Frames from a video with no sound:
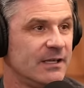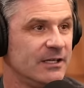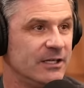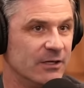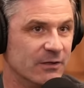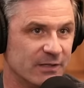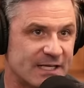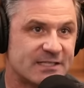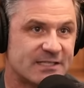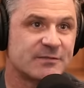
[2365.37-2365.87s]
you
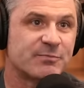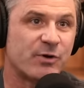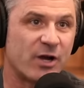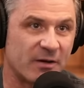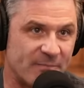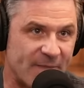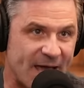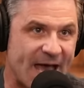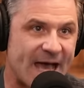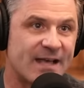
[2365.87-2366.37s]
know, less
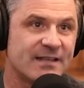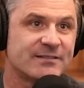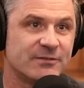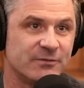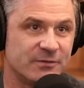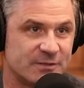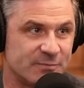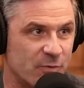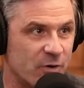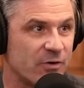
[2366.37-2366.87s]
sprung mass,
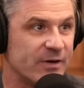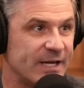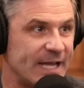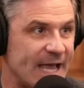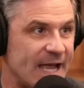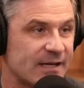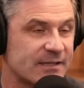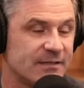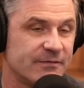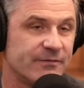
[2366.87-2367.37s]
so it's more
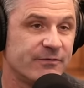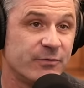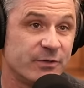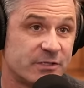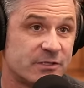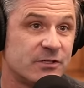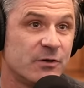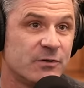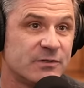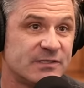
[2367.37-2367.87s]
reactive,
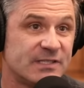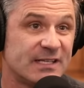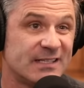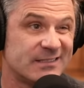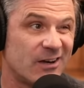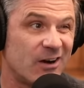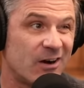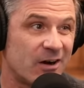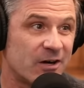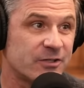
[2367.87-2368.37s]
which those
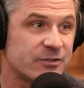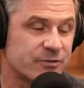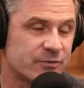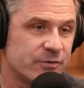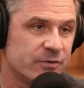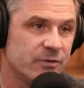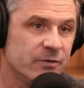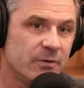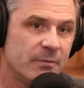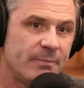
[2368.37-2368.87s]
things are
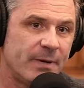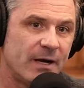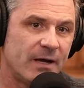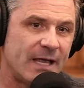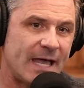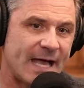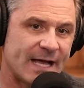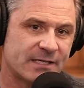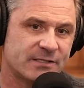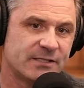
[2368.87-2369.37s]
true.
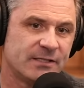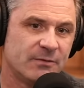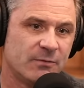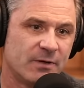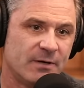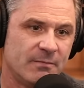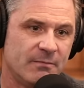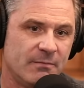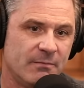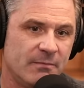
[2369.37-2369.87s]
But actually,
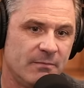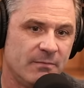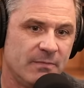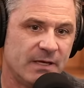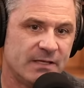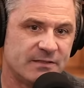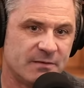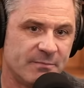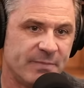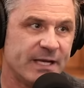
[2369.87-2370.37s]
what
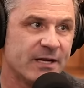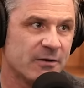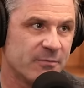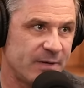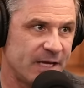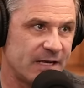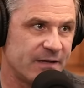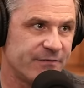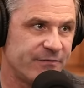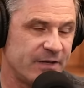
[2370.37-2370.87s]
is a bigger
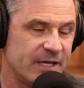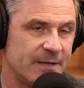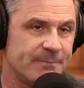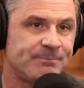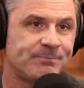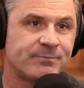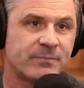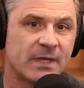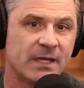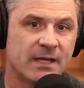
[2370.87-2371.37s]

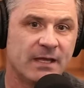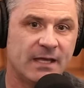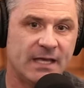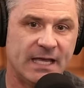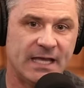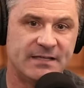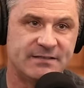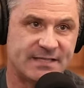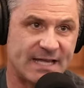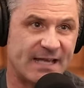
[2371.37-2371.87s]
benefit
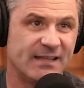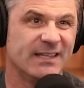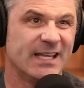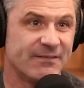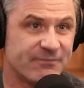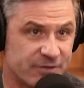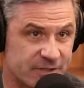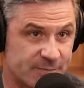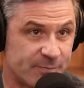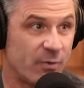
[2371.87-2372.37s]
is that
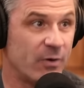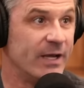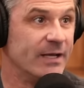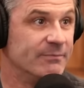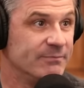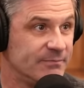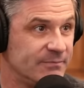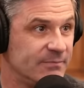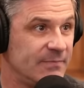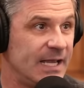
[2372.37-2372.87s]
leverage
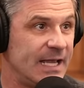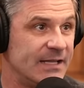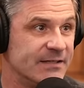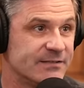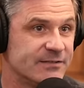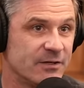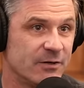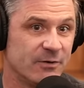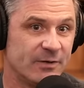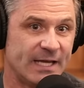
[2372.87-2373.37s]
point. And
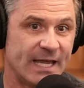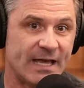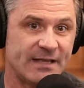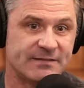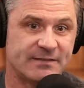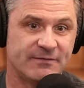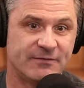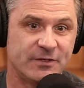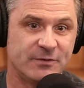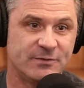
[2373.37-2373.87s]
so,
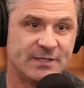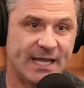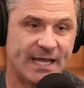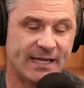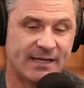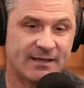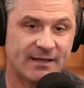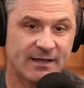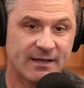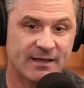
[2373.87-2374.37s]
yes, if you
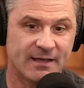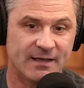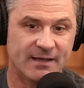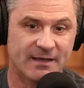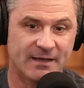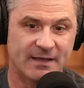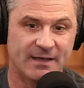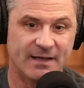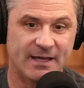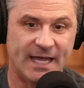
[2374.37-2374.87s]
take
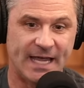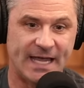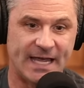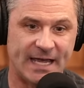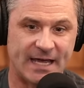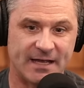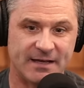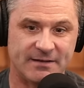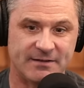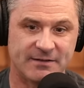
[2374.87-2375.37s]

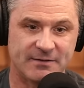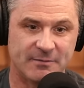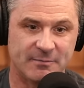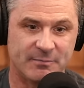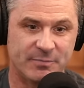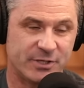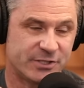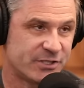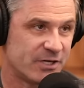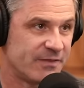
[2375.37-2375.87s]
and
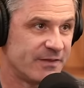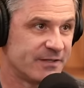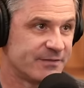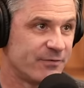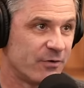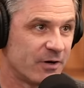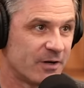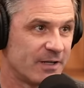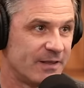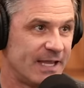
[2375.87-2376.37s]
push on this
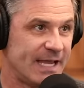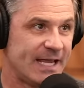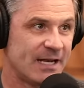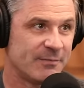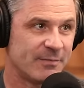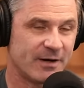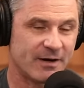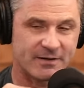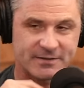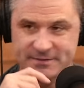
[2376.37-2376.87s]
fork on the
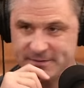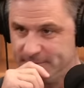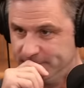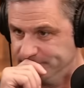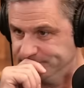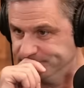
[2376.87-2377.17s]
handlebars,